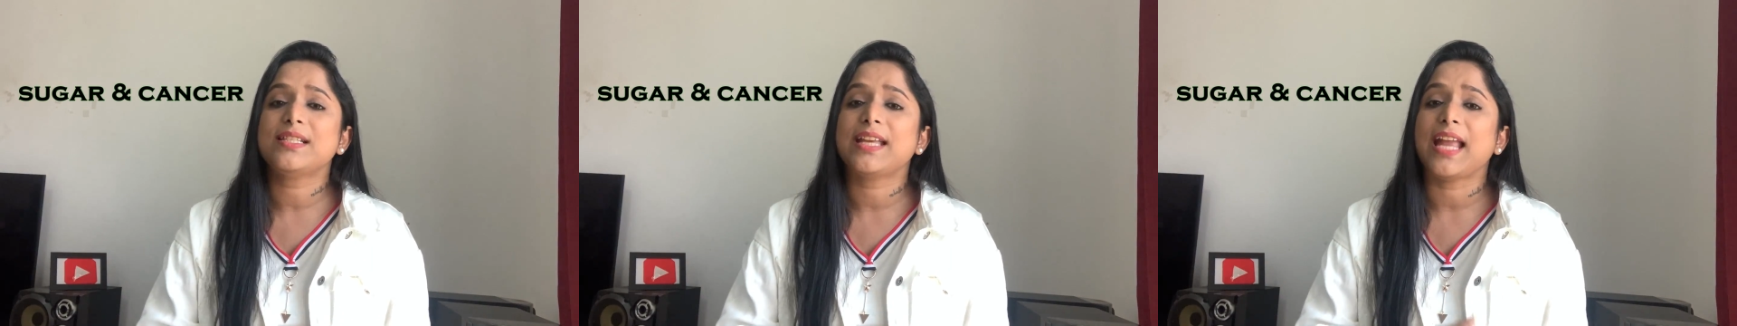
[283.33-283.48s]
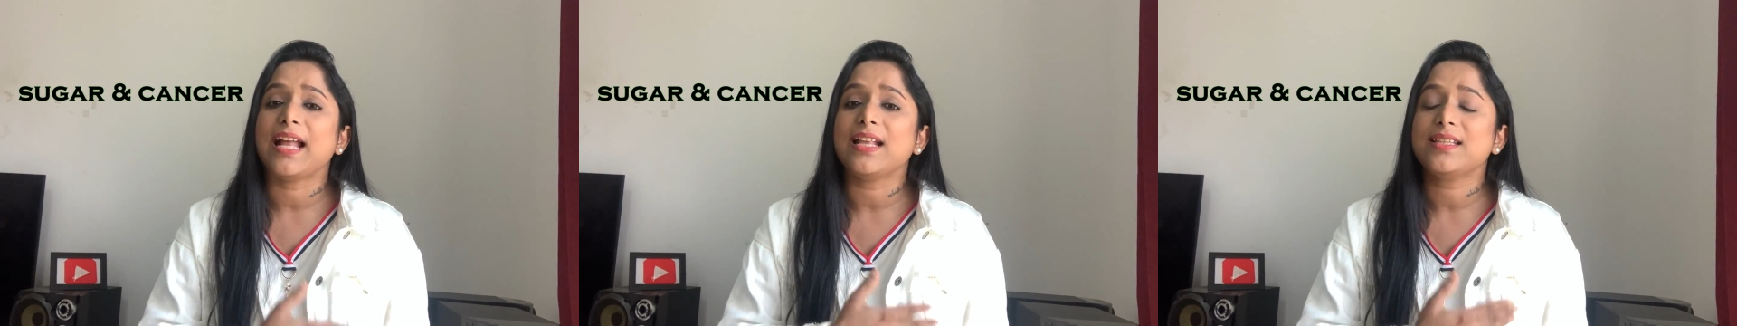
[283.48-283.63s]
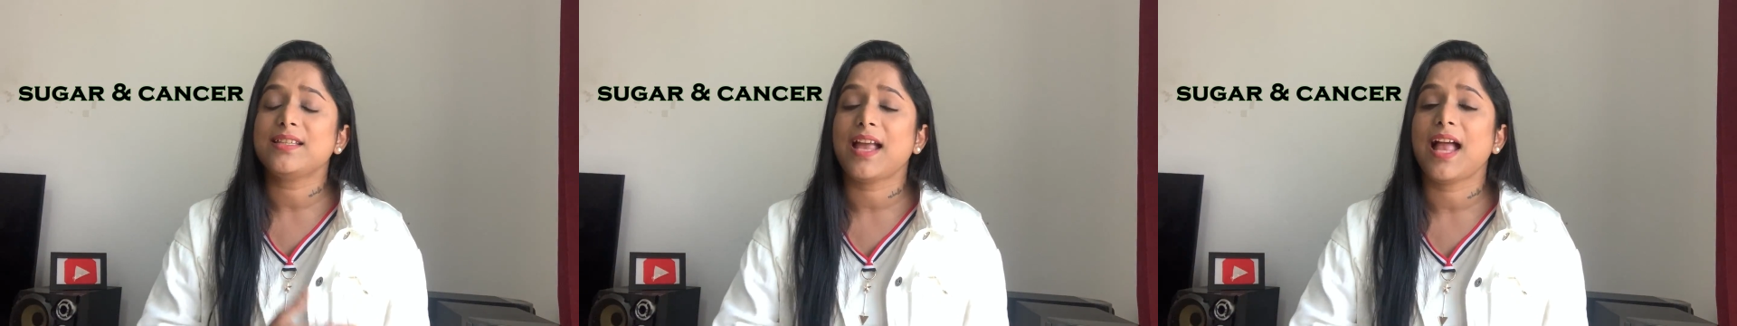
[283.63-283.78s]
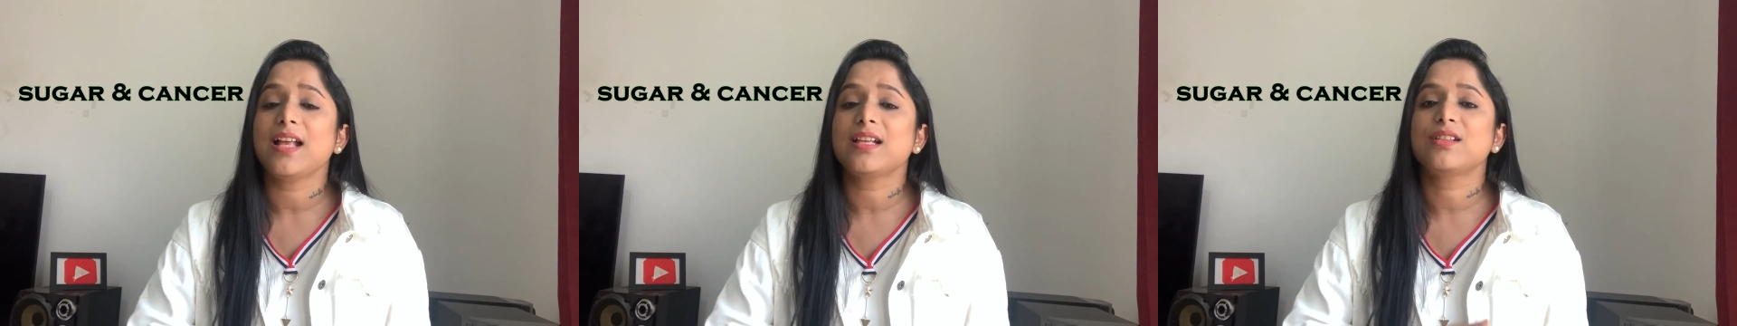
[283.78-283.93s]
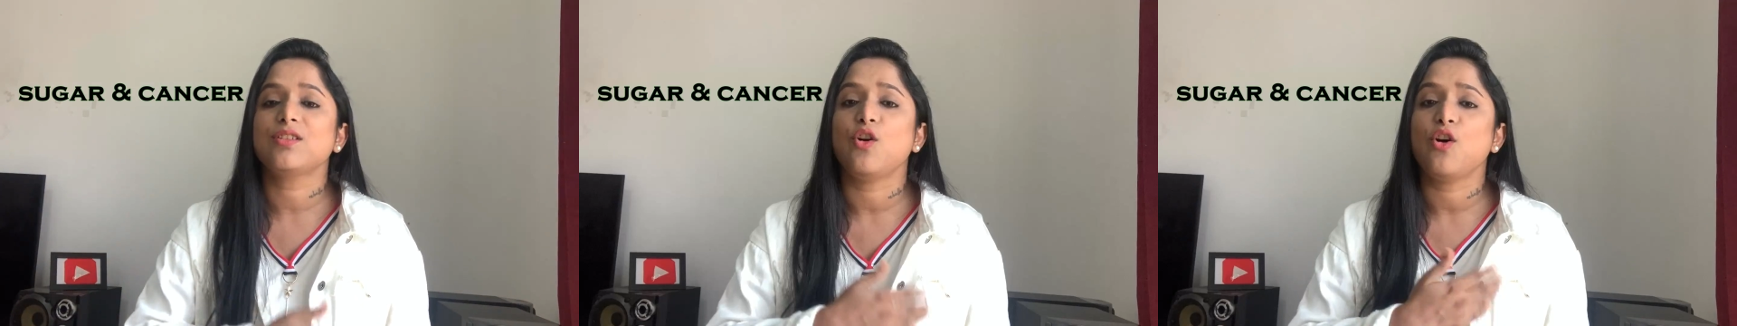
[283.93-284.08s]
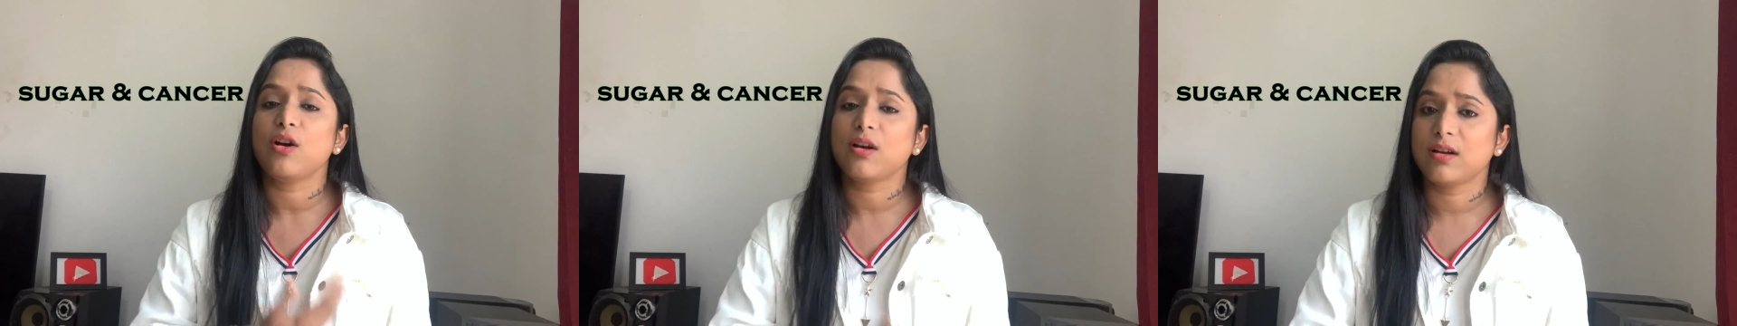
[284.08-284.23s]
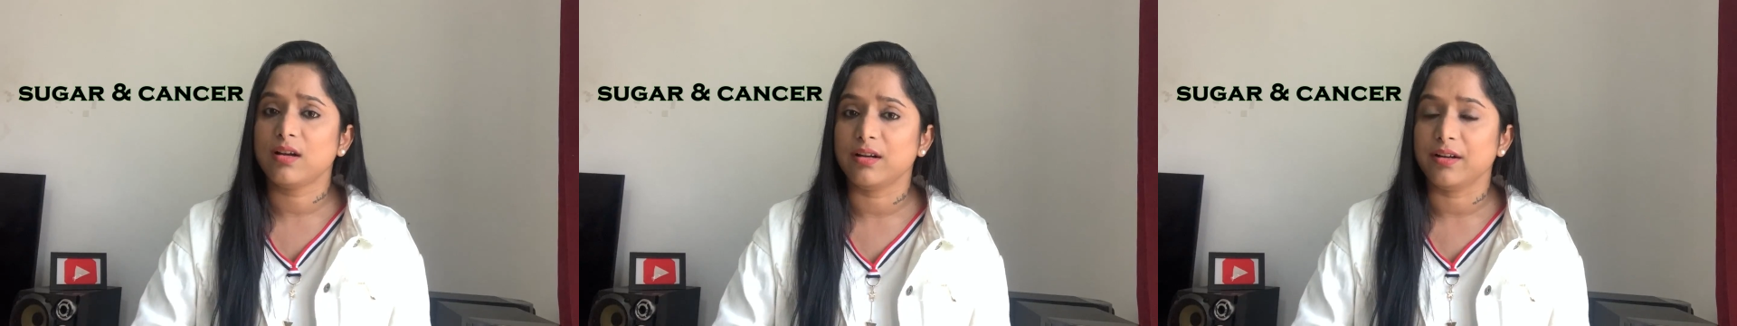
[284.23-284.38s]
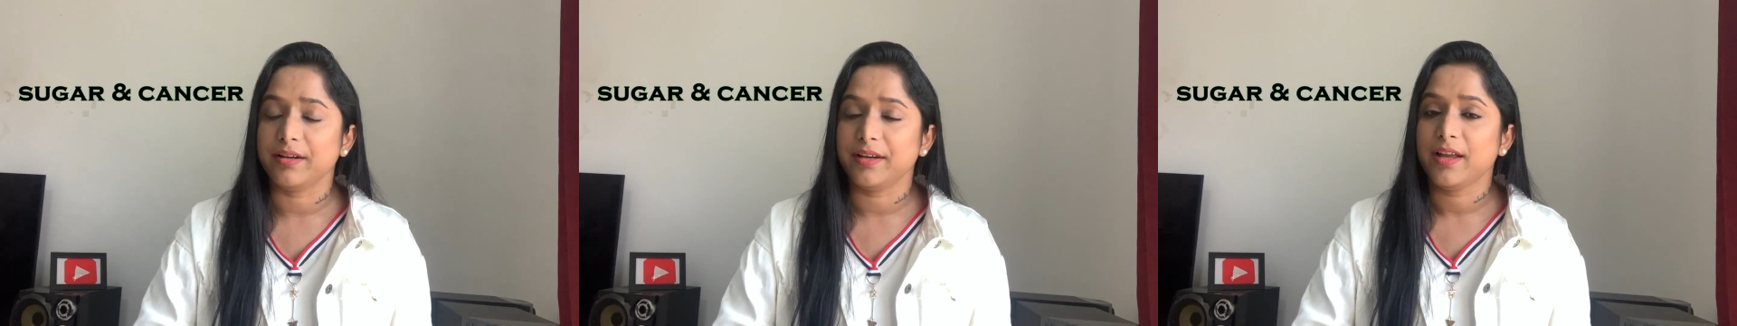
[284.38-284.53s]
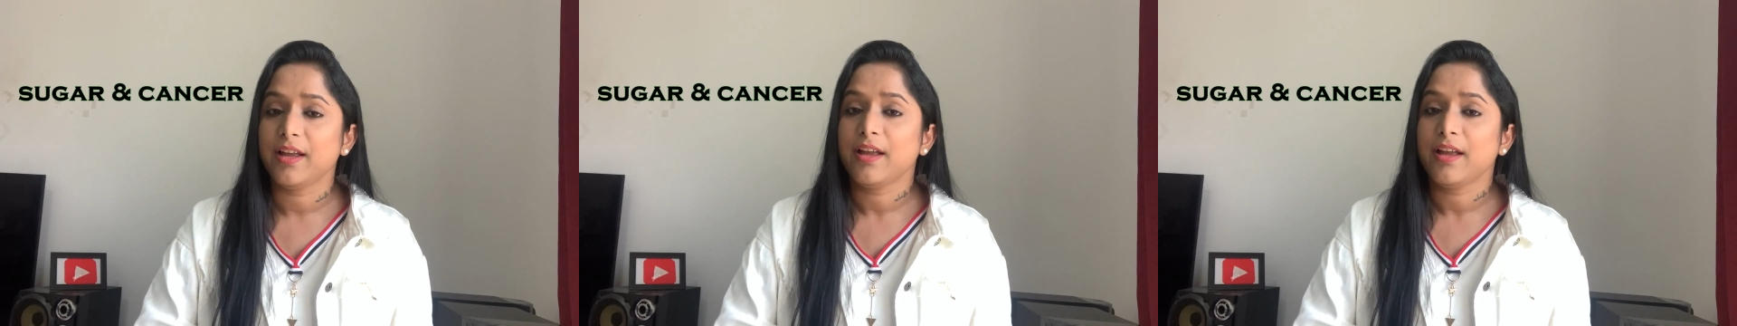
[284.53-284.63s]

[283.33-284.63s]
cancer has occurred.